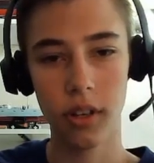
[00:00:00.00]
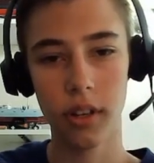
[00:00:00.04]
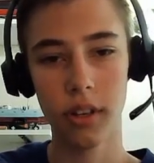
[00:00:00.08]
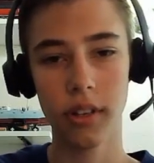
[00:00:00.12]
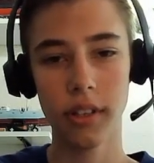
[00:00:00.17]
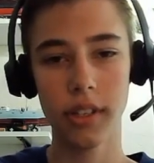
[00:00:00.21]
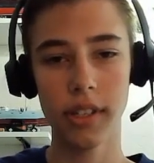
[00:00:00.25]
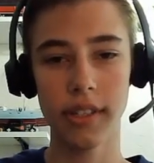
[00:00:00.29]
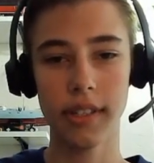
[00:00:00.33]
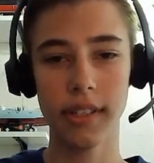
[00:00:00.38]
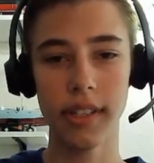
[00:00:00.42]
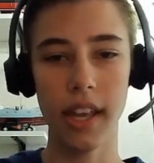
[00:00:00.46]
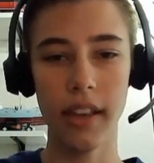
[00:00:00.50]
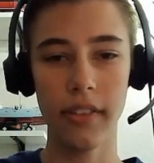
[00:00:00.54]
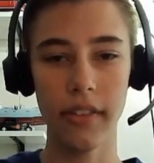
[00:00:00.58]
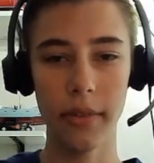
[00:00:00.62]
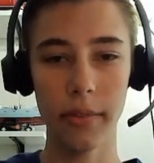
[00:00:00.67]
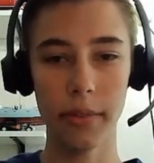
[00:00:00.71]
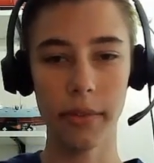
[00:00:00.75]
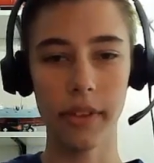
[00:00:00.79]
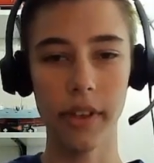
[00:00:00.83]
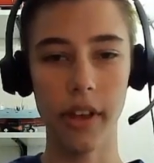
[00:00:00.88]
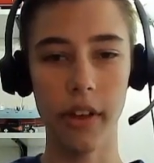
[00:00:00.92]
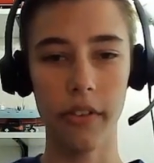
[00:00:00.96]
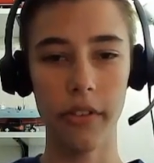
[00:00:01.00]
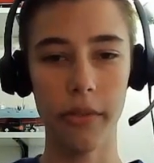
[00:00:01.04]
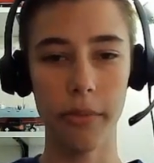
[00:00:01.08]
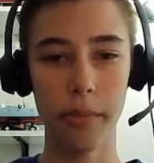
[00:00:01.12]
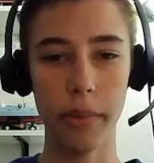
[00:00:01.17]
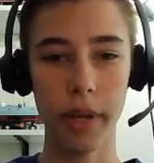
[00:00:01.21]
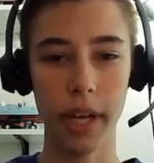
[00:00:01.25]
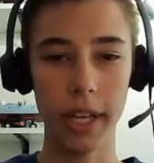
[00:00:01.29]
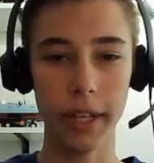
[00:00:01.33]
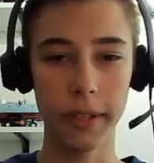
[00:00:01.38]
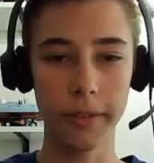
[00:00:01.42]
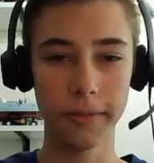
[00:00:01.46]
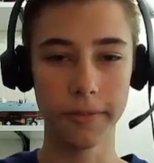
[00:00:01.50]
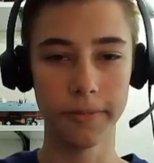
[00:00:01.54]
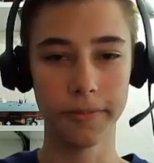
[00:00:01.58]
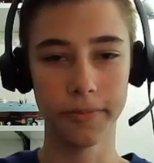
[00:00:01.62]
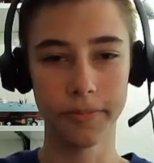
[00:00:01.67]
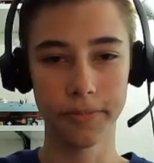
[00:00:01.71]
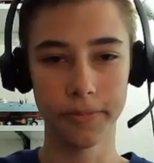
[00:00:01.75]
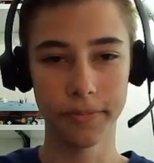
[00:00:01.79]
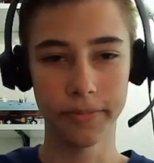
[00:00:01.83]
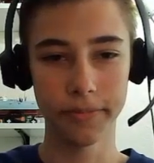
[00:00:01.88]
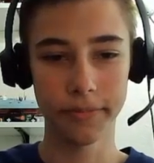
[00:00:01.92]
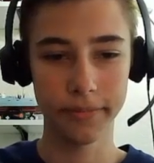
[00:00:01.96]
to save himself, but
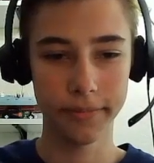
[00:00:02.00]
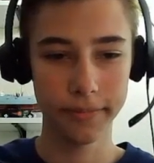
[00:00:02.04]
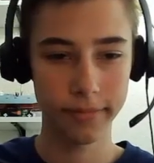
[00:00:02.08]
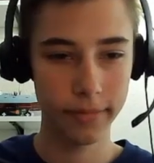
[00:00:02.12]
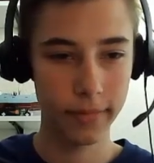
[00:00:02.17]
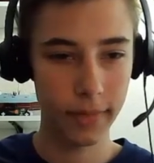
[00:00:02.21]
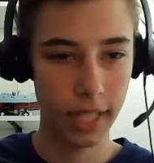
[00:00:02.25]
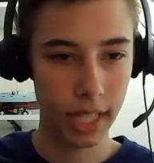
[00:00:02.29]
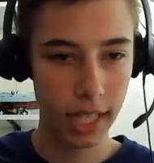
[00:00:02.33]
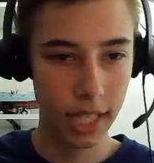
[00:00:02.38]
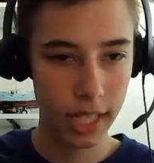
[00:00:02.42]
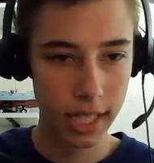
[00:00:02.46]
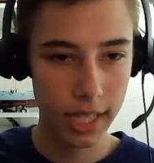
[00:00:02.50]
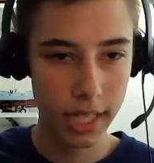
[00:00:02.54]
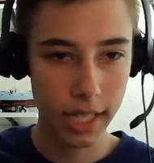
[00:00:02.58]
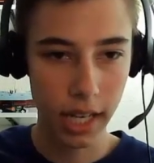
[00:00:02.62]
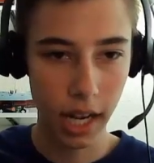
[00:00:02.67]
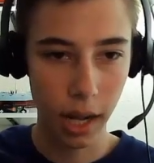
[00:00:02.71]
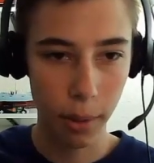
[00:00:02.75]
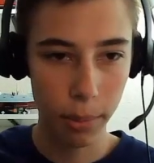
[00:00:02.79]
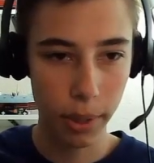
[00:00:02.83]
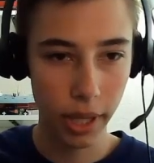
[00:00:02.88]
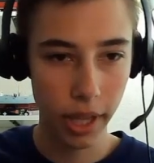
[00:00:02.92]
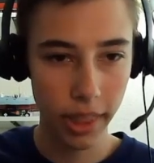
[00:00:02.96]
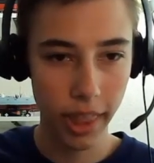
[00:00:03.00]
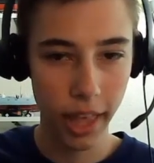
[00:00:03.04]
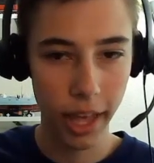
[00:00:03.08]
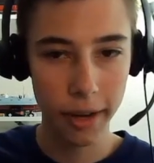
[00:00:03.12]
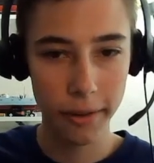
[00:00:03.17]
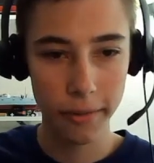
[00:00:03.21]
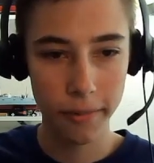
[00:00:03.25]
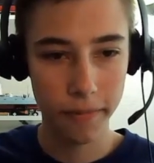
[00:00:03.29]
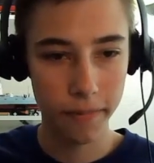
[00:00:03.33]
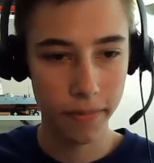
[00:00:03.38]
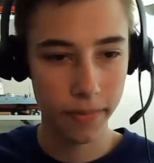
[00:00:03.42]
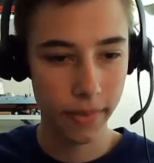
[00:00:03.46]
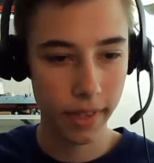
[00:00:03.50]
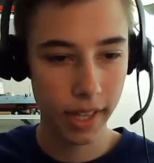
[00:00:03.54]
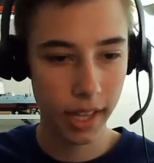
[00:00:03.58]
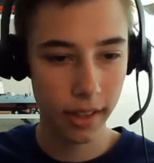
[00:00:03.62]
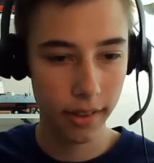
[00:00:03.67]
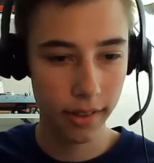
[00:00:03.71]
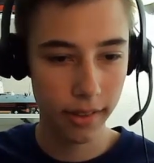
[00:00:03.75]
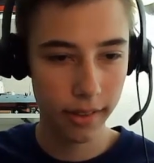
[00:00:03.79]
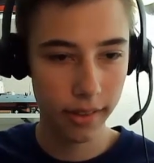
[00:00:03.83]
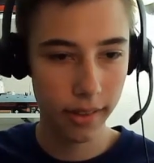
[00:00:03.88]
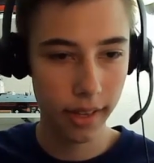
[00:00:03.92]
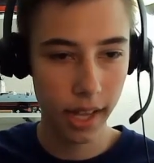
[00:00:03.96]
he did not play that.
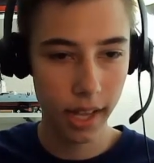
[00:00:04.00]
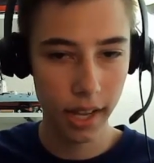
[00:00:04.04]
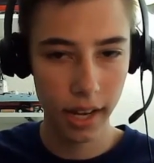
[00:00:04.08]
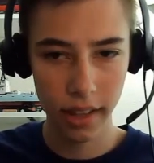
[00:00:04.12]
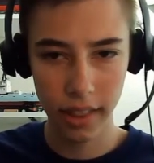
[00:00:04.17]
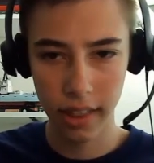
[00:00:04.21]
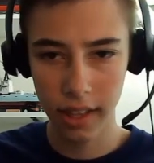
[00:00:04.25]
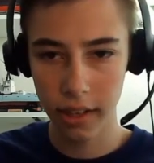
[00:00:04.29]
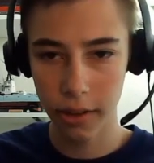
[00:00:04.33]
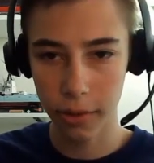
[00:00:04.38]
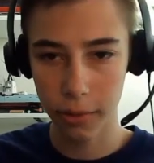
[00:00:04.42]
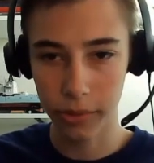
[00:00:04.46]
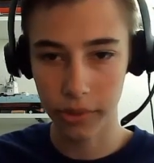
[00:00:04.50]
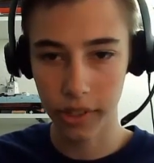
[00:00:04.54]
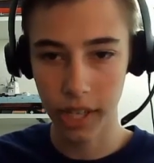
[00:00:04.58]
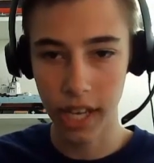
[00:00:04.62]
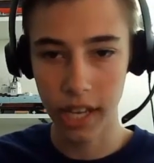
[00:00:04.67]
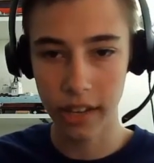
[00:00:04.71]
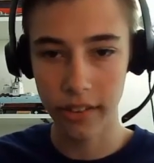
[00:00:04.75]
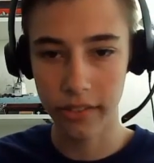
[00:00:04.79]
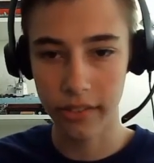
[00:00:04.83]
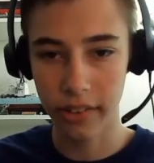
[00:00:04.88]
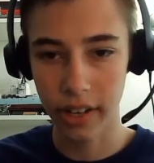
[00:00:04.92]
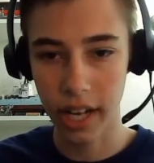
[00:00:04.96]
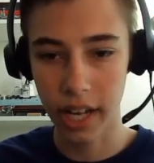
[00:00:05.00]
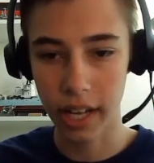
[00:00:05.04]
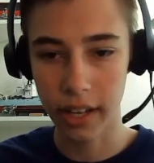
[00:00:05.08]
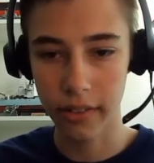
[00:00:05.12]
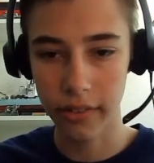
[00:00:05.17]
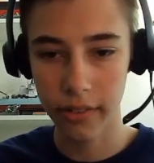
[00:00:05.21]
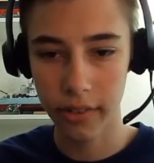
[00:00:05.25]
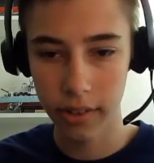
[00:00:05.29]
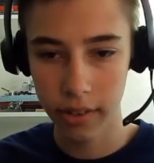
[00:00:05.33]
Instead, I think it was a5